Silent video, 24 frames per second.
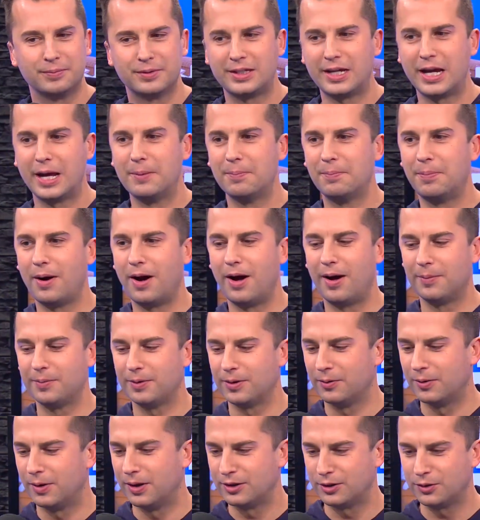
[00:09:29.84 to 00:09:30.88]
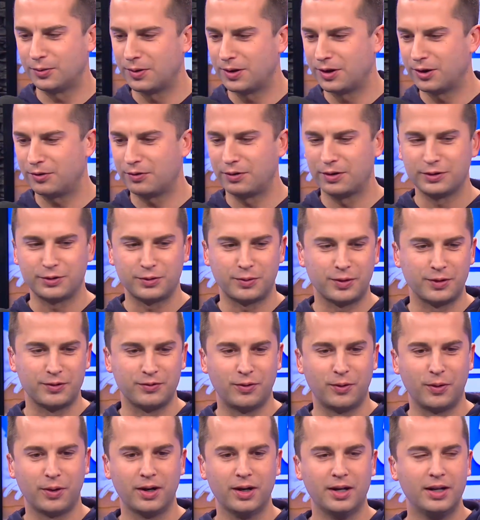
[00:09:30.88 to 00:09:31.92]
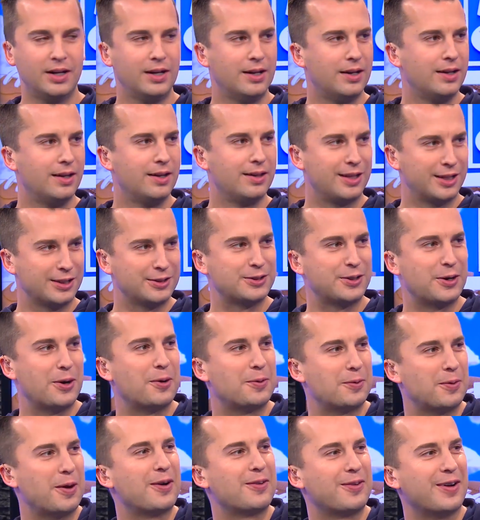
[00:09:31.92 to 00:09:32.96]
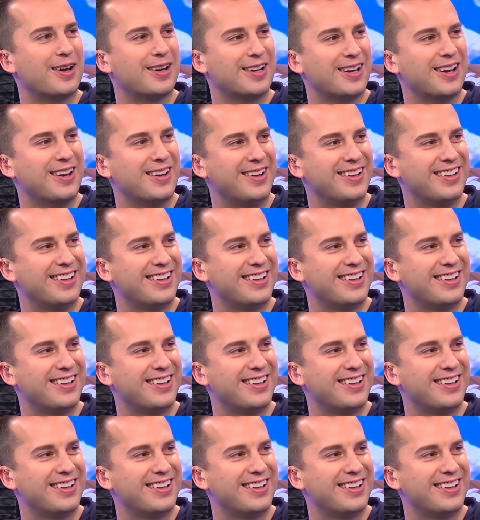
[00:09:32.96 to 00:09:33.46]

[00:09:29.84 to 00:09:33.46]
Ken Palm, you're 23 or 24? Things are going well right now.